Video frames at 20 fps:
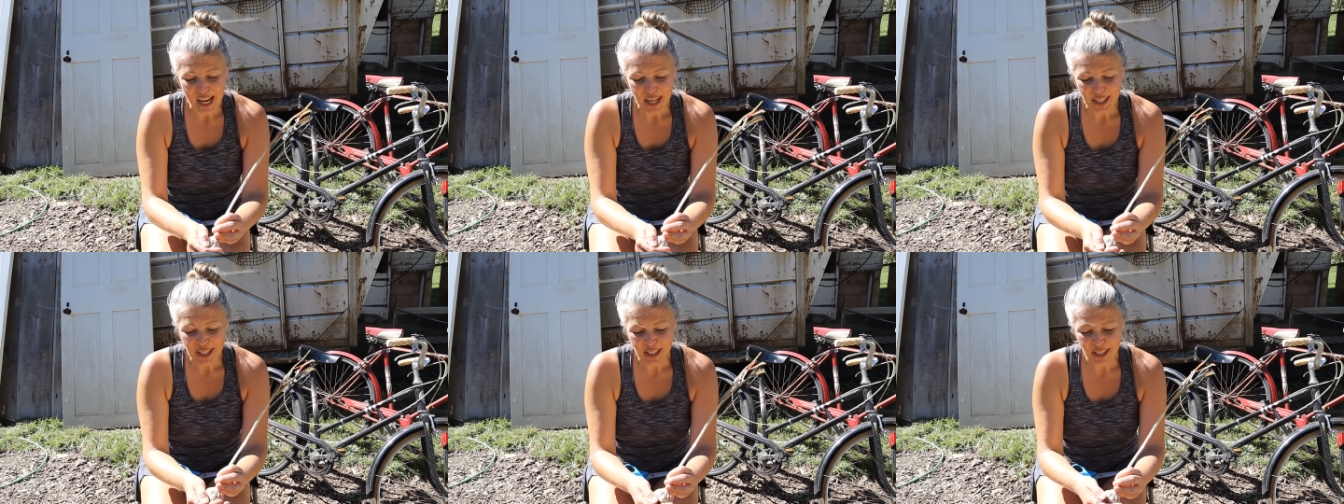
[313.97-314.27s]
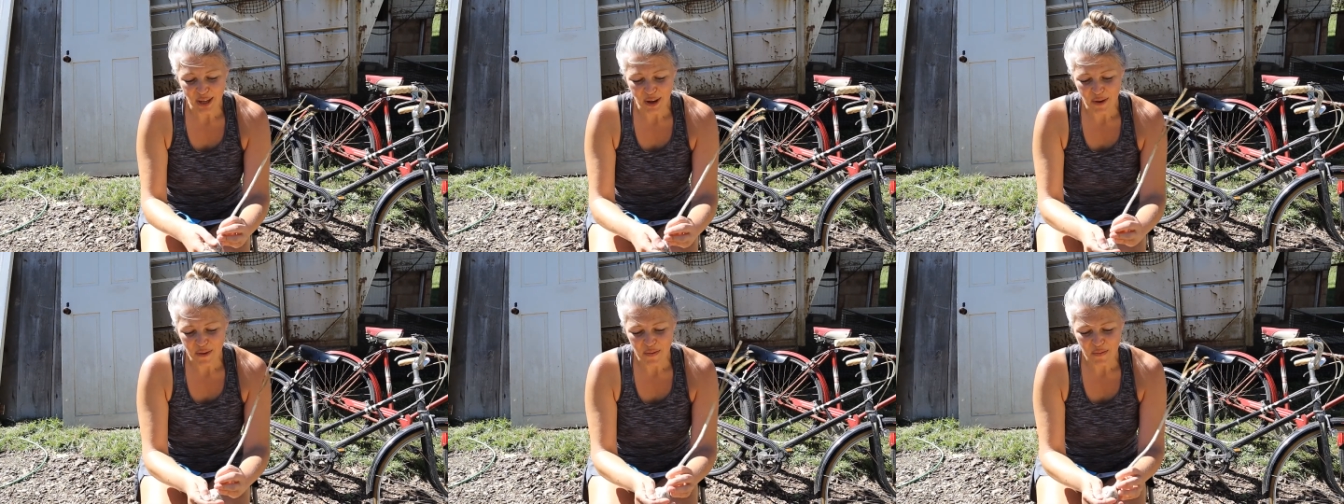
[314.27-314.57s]

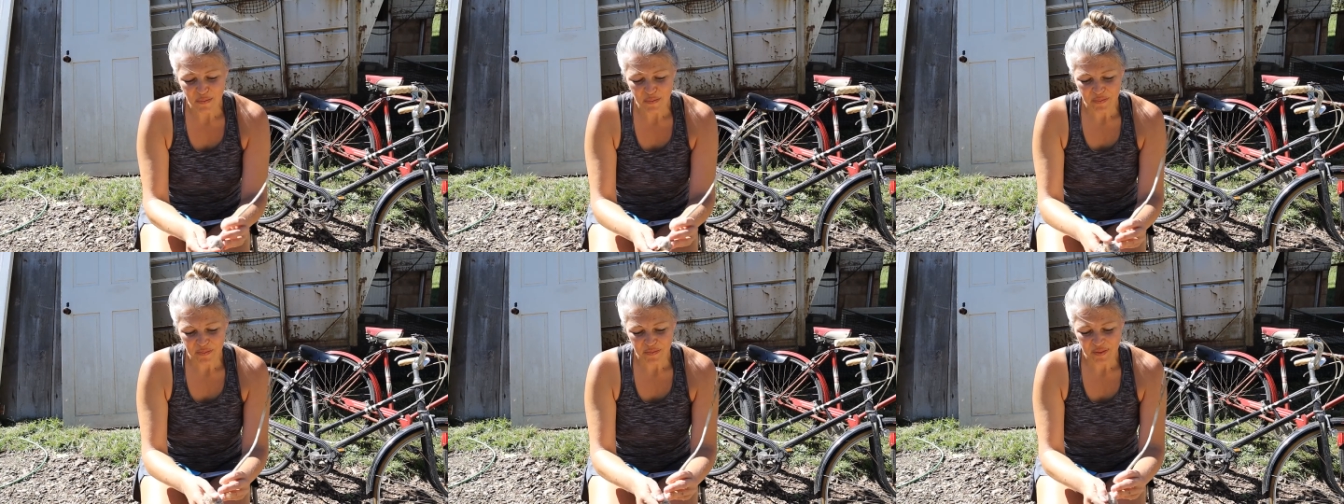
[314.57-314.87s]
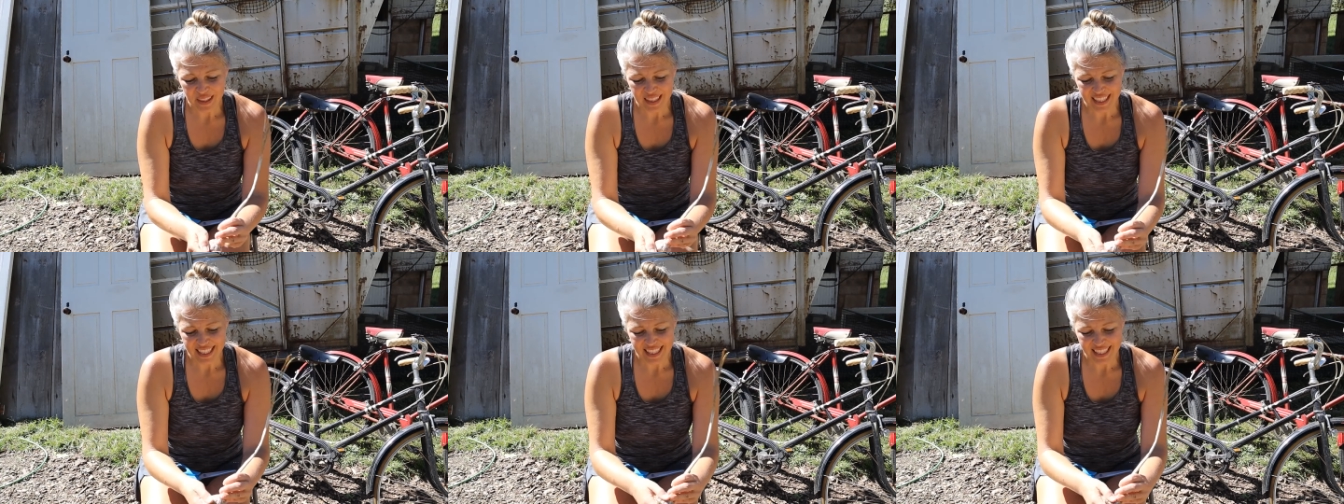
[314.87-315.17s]
So
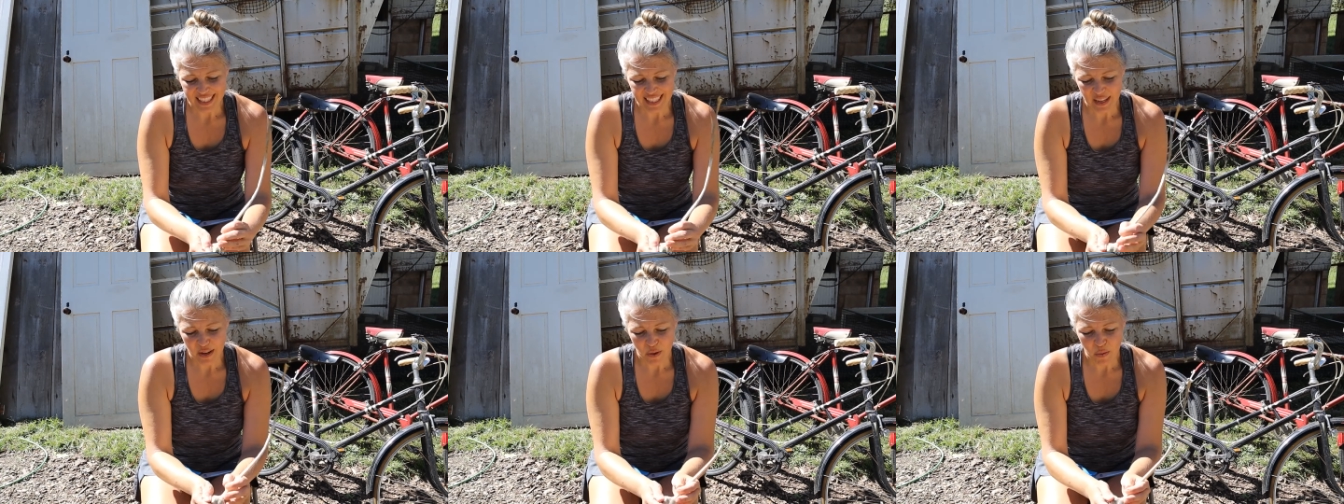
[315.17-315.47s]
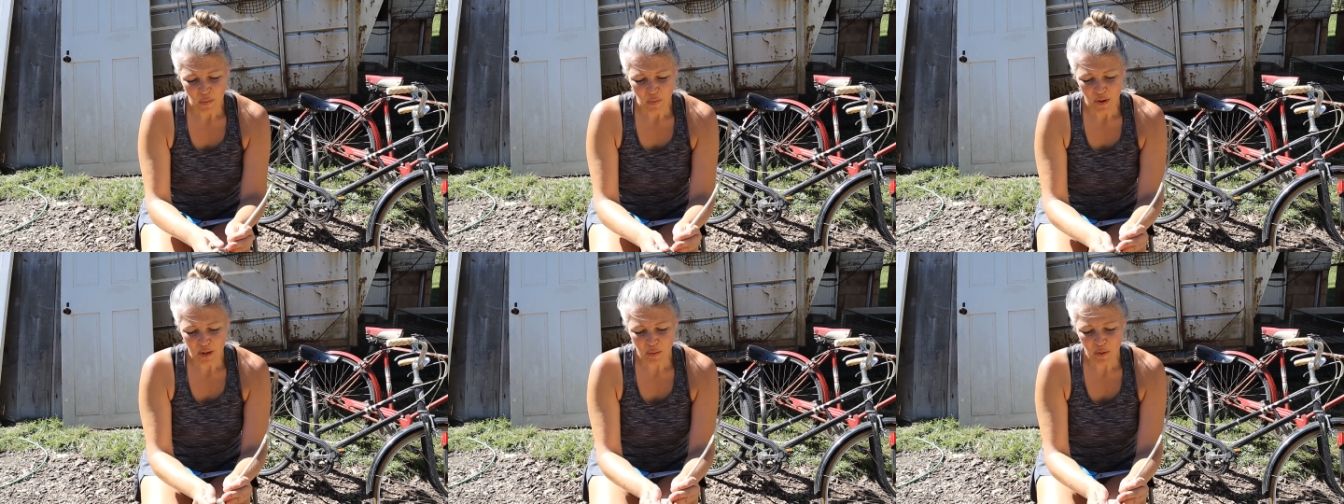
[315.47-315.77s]

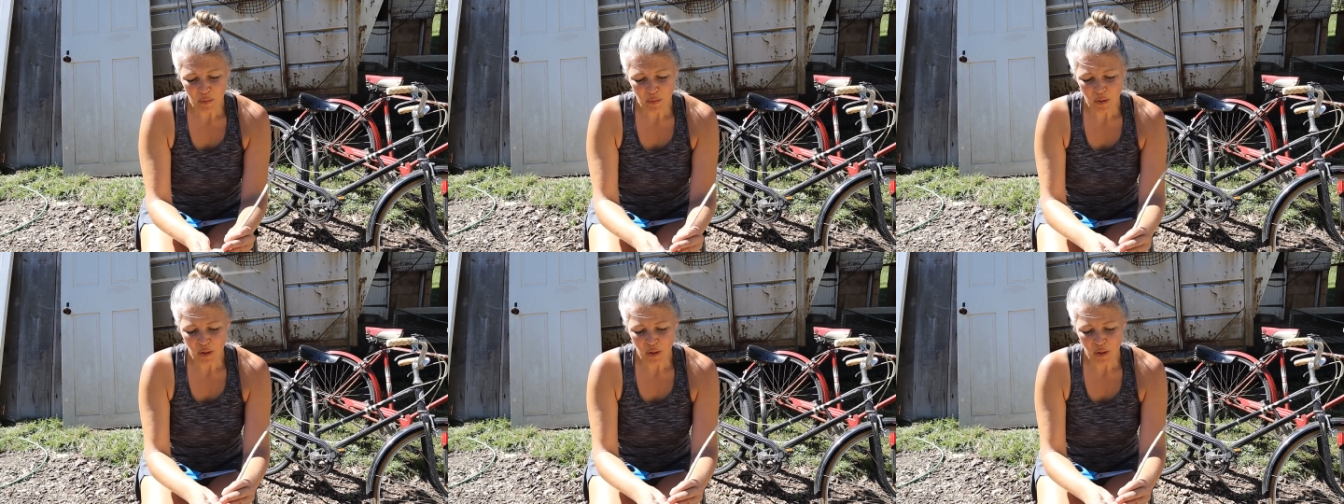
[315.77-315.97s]
we will